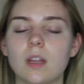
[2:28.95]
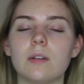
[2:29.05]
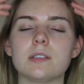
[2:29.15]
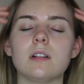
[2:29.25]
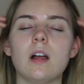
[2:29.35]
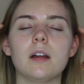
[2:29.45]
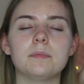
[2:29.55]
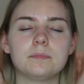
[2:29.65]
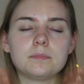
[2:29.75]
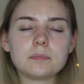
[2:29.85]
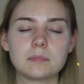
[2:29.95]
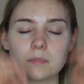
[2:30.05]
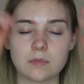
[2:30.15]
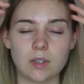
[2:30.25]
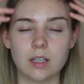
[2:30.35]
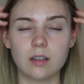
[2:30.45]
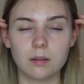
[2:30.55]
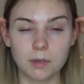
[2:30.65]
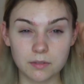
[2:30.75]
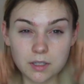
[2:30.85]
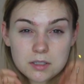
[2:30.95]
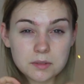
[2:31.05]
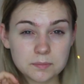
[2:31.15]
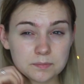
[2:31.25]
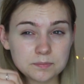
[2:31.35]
that was a lot right there on my face.